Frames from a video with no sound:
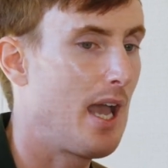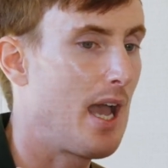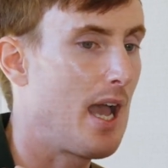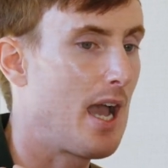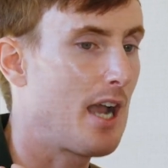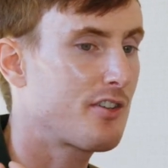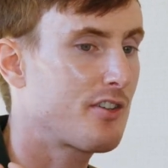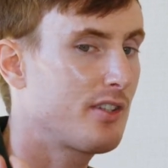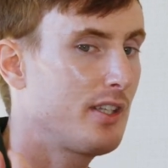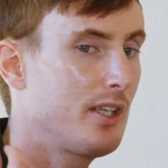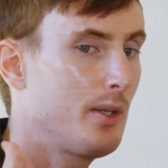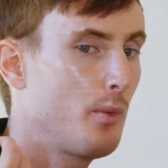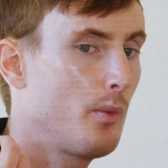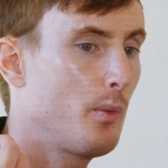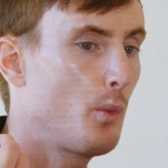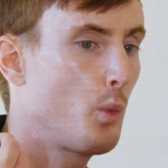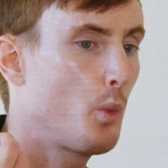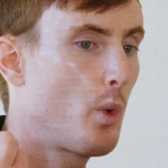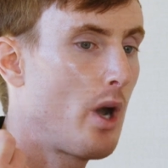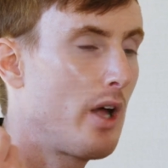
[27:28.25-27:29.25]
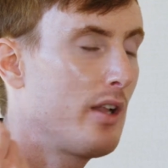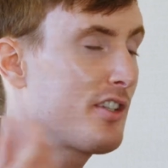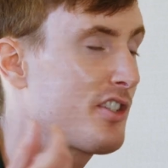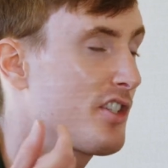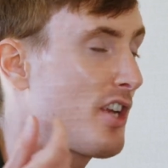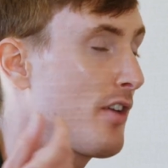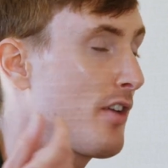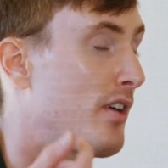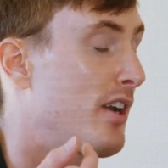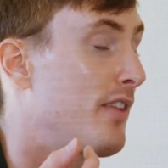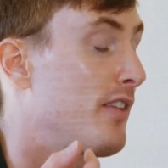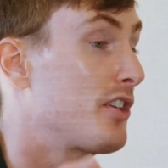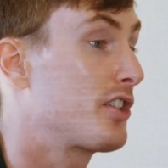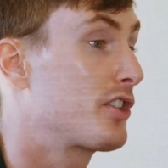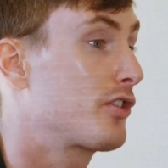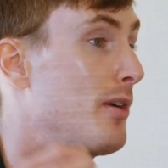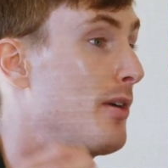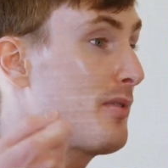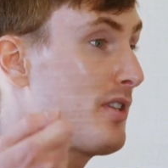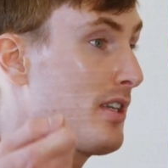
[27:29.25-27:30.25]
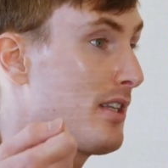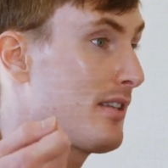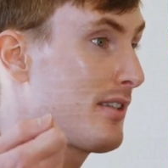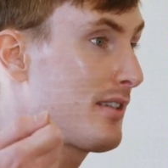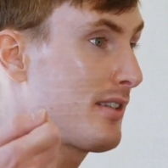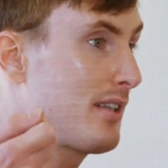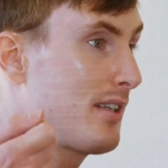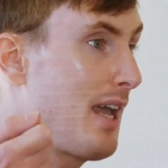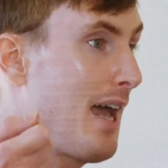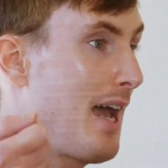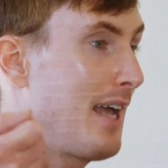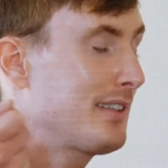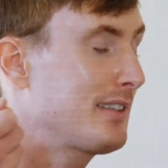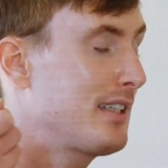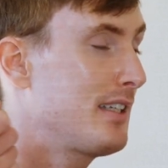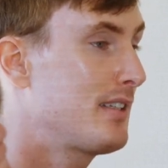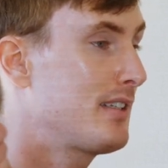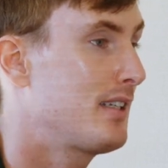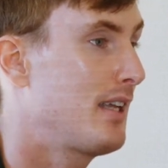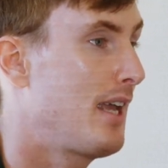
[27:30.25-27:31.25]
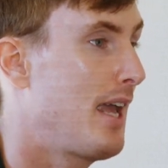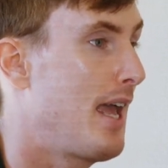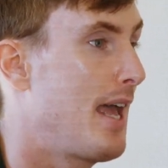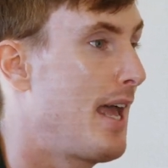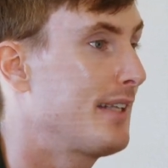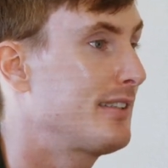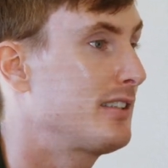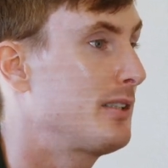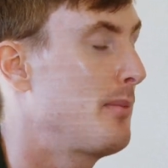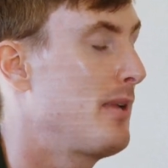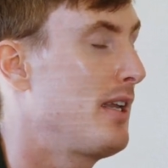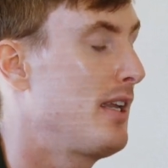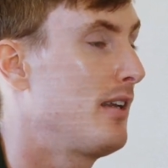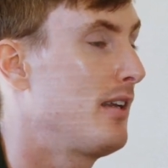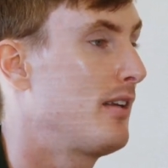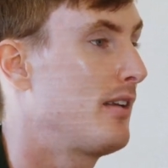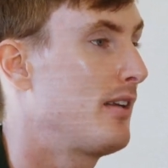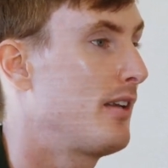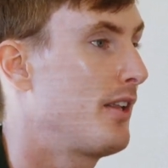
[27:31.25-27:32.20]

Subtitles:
actually, while it's generating the descriptions, ask it to estimate